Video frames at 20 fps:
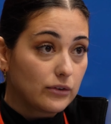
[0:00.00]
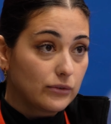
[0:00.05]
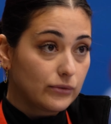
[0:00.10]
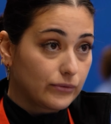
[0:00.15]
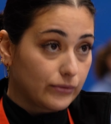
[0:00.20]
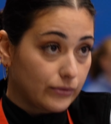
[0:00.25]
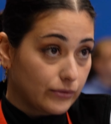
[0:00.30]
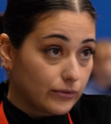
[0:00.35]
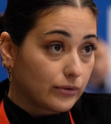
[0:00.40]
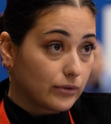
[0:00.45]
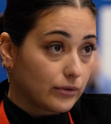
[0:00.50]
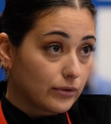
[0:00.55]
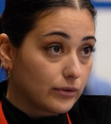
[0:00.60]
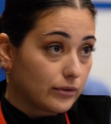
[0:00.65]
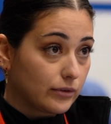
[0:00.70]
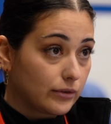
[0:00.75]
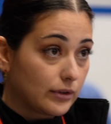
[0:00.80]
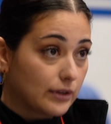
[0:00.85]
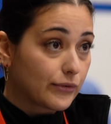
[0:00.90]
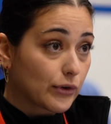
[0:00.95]
until they stopped
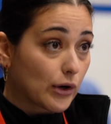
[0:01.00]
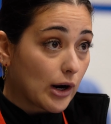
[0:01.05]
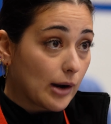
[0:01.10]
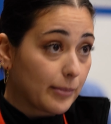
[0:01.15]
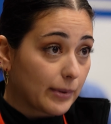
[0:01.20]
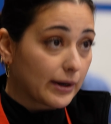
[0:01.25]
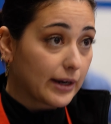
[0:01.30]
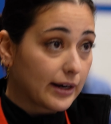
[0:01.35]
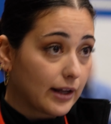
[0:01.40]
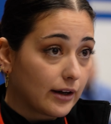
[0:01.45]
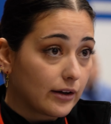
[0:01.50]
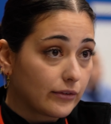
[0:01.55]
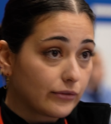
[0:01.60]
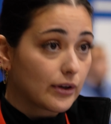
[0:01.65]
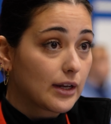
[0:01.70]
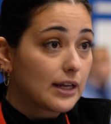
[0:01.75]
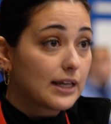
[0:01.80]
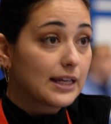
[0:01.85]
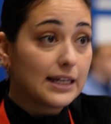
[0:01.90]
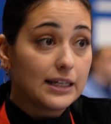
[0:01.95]
working.
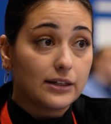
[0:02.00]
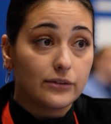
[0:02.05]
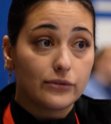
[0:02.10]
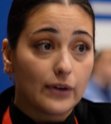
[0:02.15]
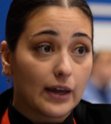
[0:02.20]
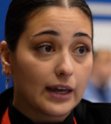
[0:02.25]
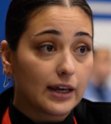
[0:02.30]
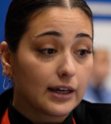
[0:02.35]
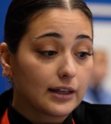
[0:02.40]
But guess